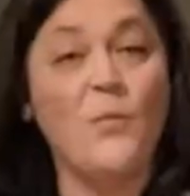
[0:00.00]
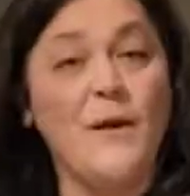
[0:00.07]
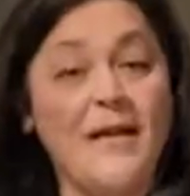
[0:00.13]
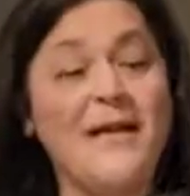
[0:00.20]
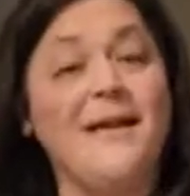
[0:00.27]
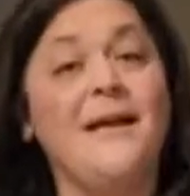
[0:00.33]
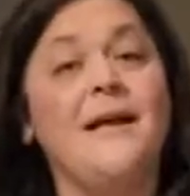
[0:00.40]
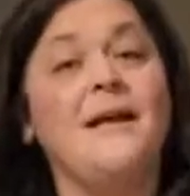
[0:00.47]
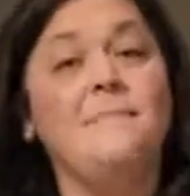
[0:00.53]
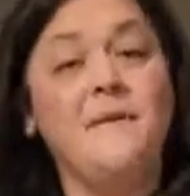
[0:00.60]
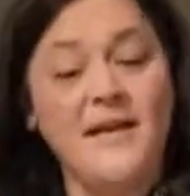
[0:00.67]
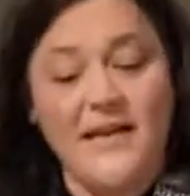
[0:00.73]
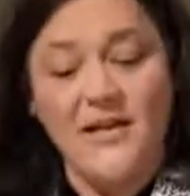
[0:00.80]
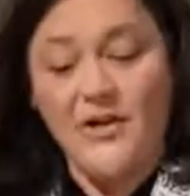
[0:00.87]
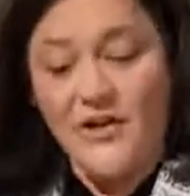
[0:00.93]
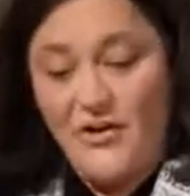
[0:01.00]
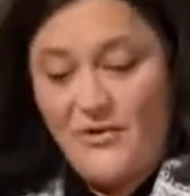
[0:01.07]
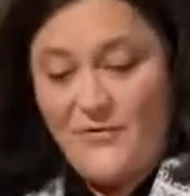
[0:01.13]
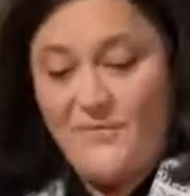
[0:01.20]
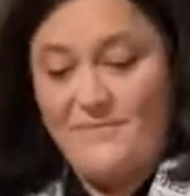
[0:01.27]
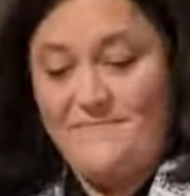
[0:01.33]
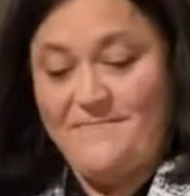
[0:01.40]
We begin
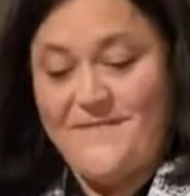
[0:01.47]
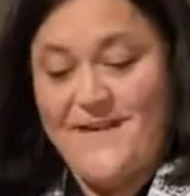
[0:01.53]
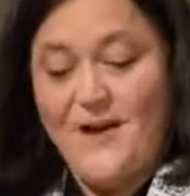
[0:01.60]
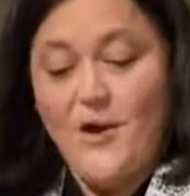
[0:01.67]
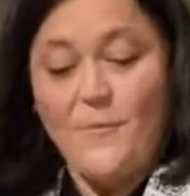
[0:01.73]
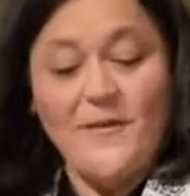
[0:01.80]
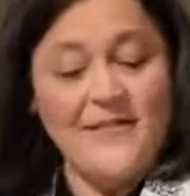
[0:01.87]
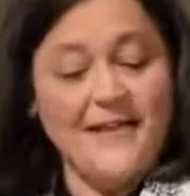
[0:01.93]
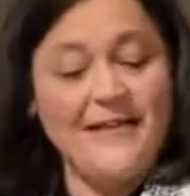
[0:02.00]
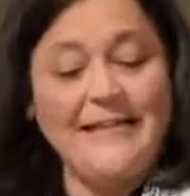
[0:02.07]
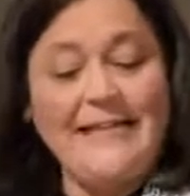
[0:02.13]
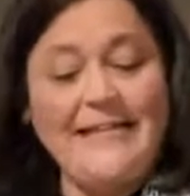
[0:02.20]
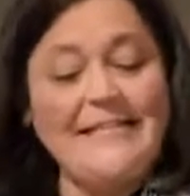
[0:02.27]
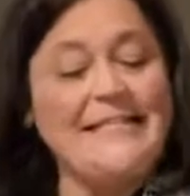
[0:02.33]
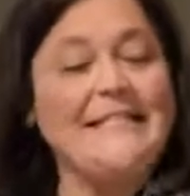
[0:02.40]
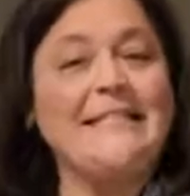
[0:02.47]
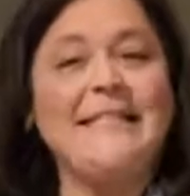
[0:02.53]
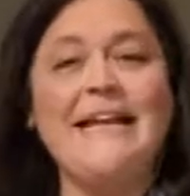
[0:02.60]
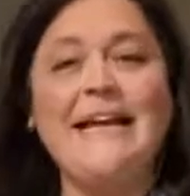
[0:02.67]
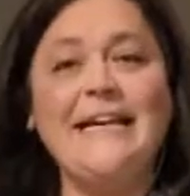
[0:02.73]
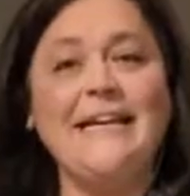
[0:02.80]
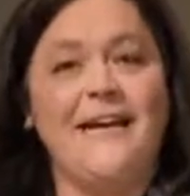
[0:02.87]
anew. With a clean
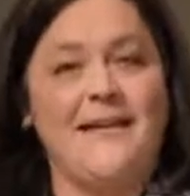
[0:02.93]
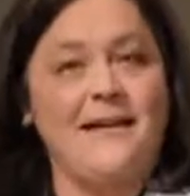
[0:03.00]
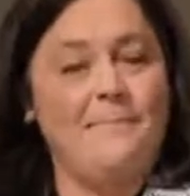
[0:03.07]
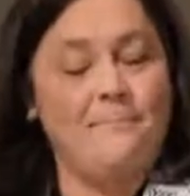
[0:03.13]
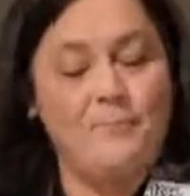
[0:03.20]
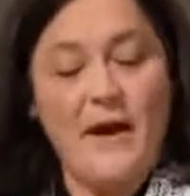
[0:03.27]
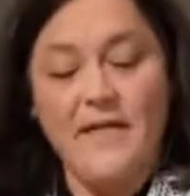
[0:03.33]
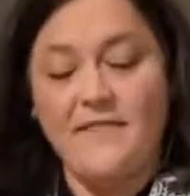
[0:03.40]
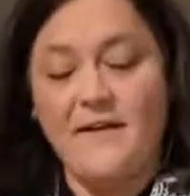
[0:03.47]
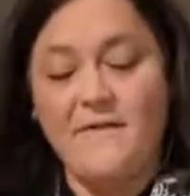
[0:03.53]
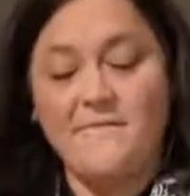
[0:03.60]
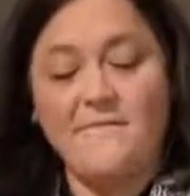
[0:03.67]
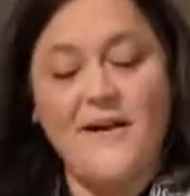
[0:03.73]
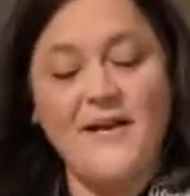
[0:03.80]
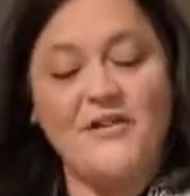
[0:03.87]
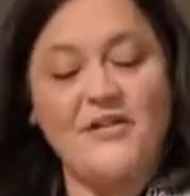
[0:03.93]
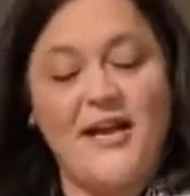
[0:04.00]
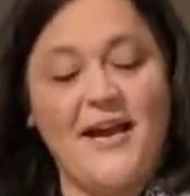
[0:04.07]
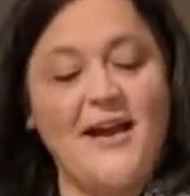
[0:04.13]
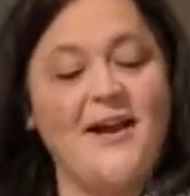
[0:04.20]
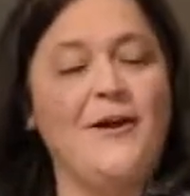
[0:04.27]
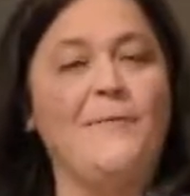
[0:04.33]
slate and a breath of fresh
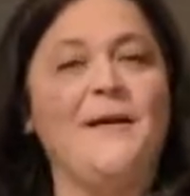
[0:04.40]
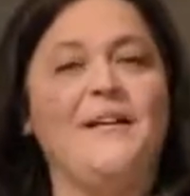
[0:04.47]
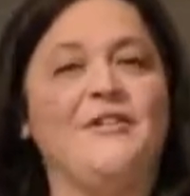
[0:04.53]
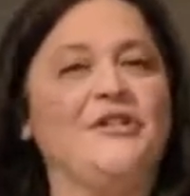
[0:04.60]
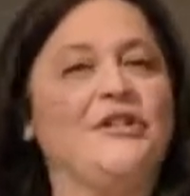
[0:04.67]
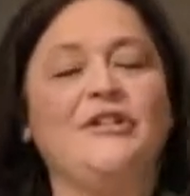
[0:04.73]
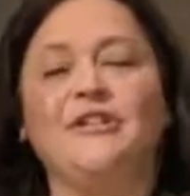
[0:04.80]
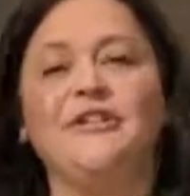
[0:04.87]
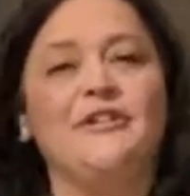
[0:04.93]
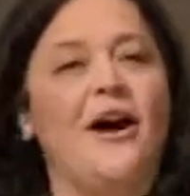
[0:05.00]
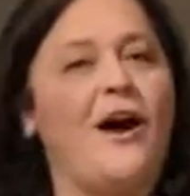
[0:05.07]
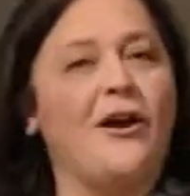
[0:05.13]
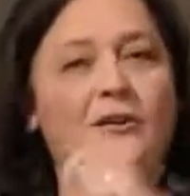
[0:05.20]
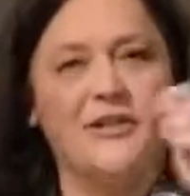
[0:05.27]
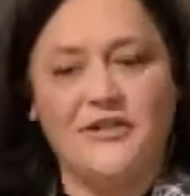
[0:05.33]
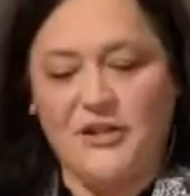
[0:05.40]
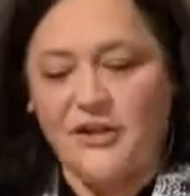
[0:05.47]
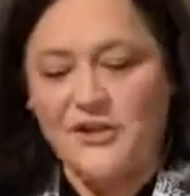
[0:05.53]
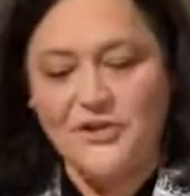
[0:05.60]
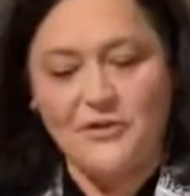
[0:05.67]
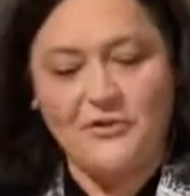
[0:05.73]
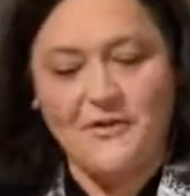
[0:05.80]
air, we turn our
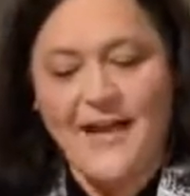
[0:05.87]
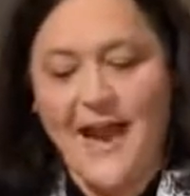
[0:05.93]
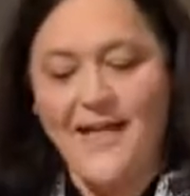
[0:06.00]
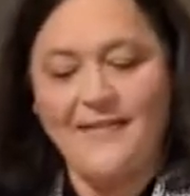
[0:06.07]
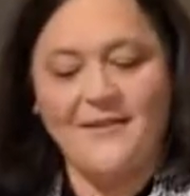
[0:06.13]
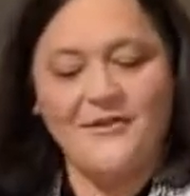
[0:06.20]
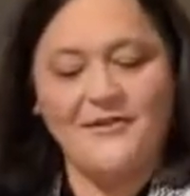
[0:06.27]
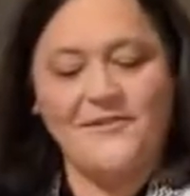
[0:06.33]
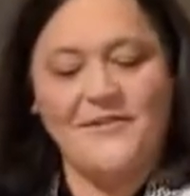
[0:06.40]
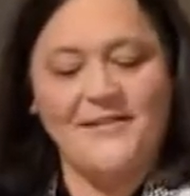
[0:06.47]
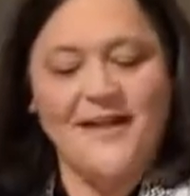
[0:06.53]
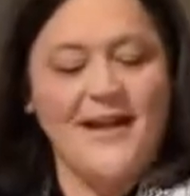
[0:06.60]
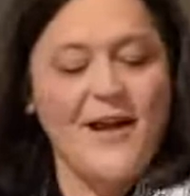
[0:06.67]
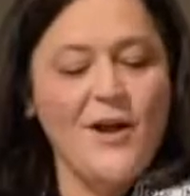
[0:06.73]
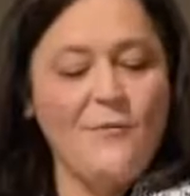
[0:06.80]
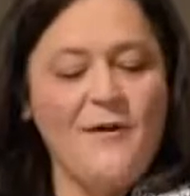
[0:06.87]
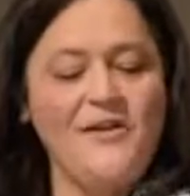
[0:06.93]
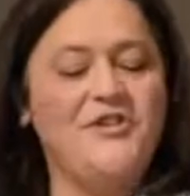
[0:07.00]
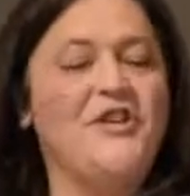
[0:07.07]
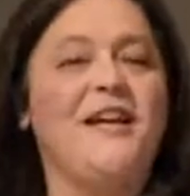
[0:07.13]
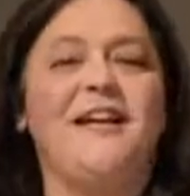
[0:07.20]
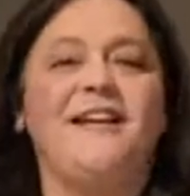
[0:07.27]
liturgical calendars,
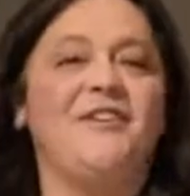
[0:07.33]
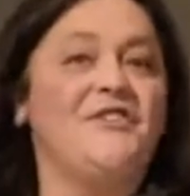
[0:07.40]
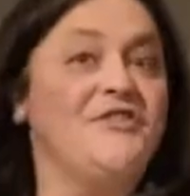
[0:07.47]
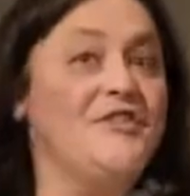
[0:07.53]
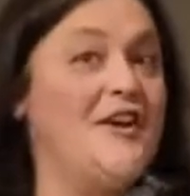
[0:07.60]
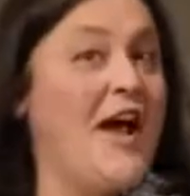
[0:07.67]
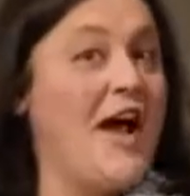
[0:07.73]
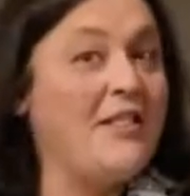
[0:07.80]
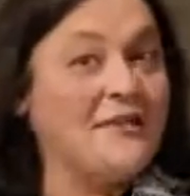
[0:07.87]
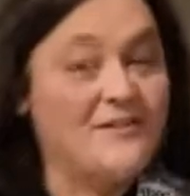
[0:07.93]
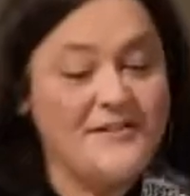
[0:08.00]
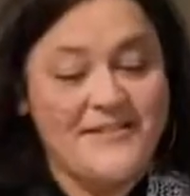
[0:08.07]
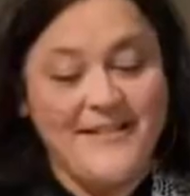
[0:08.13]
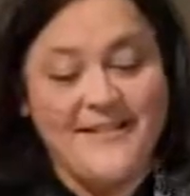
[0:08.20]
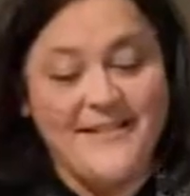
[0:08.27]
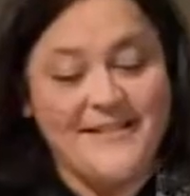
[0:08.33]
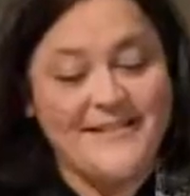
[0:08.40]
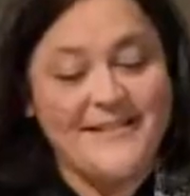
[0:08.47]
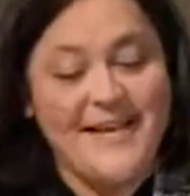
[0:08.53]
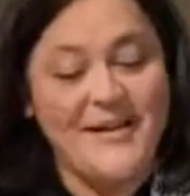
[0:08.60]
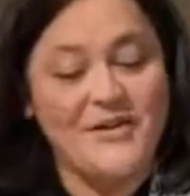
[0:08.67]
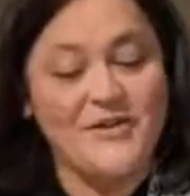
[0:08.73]
we change the colors in the
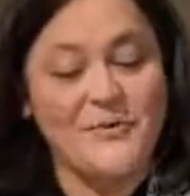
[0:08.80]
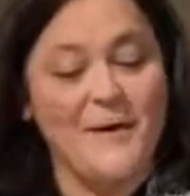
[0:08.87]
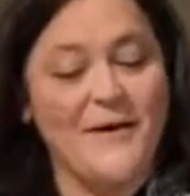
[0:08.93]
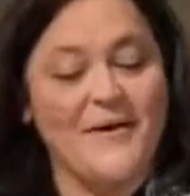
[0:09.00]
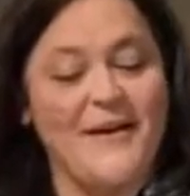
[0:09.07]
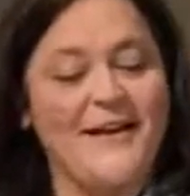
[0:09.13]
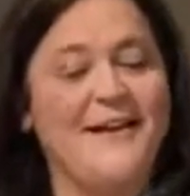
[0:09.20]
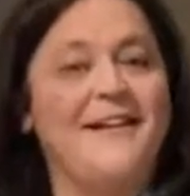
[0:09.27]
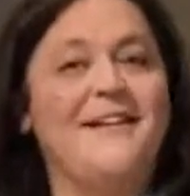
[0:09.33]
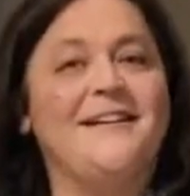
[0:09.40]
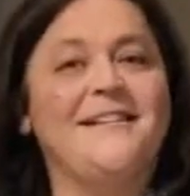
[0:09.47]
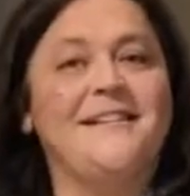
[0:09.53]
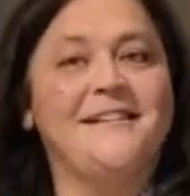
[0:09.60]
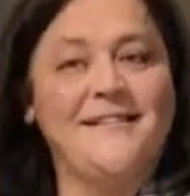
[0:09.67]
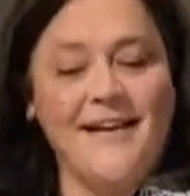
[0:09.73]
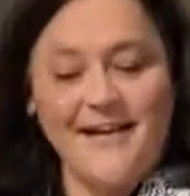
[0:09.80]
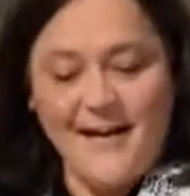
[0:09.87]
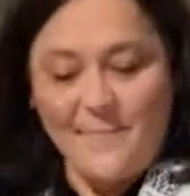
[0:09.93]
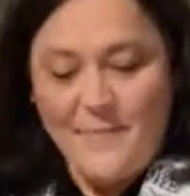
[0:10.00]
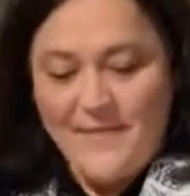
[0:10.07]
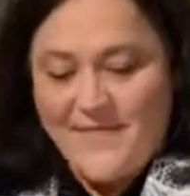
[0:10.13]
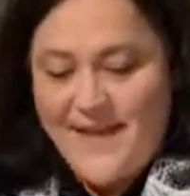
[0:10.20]
sanctuary, set
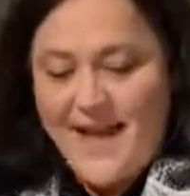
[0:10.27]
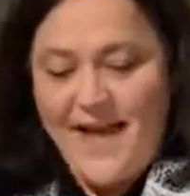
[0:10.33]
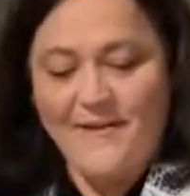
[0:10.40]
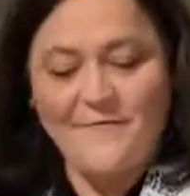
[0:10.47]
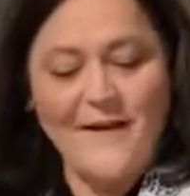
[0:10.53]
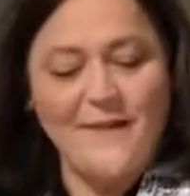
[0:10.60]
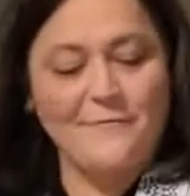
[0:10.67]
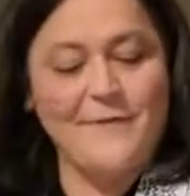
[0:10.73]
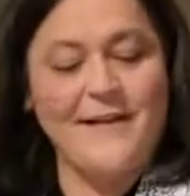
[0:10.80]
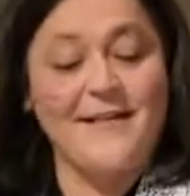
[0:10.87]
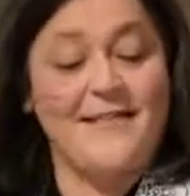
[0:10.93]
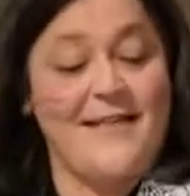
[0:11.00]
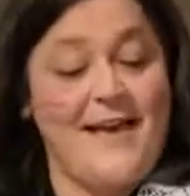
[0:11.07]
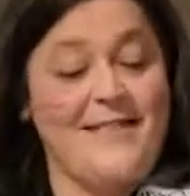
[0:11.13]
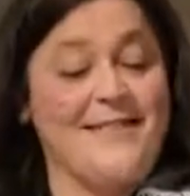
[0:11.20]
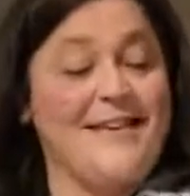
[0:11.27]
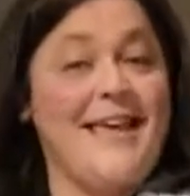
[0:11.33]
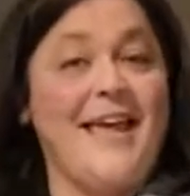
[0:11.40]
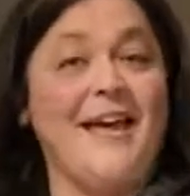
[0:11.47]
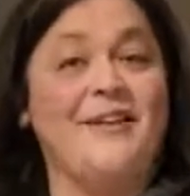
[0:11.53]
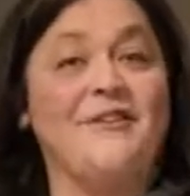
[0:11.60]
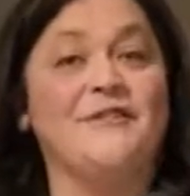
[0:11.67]
up the Advent wreath and the
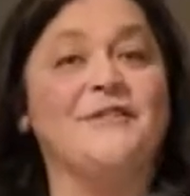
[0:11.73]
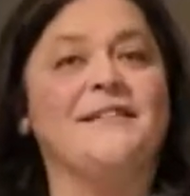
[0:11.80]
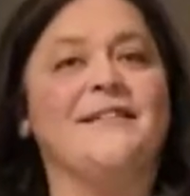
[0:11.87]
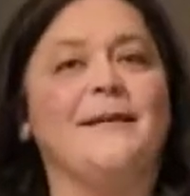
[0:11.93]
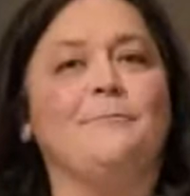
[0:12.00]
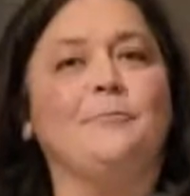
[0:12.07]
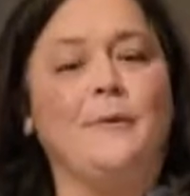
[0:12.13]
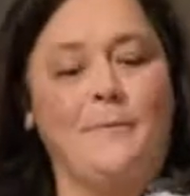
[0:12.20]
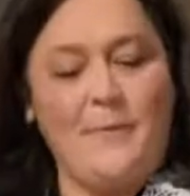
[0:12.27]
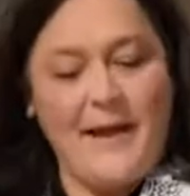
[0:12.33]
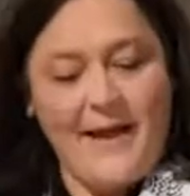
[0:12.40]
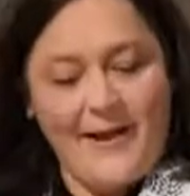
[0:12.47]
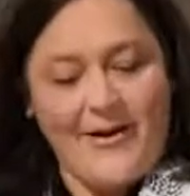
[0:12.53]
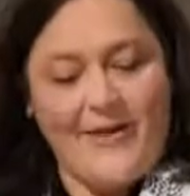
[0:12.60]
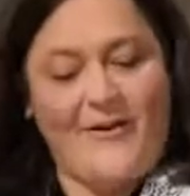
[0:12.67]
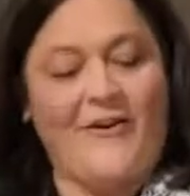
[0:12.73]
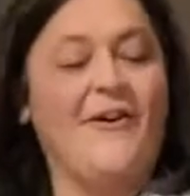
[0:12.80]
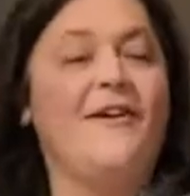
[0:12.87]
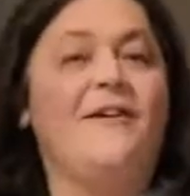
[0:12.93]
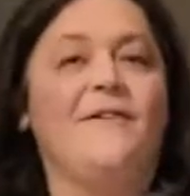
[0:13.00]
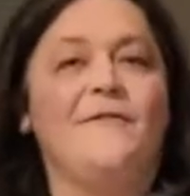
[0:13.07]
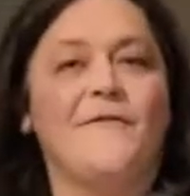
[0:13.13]
candles, and prepare